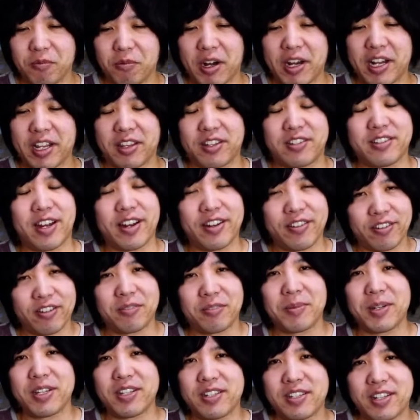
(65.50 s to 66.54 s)
running the side
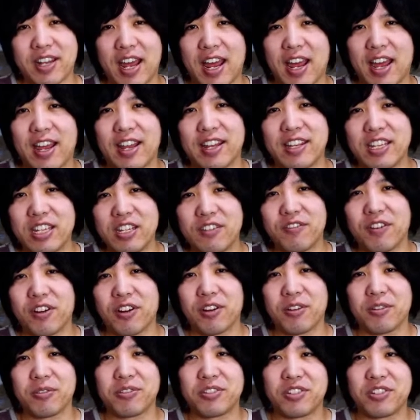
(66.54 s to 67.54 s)
tournaments at Evo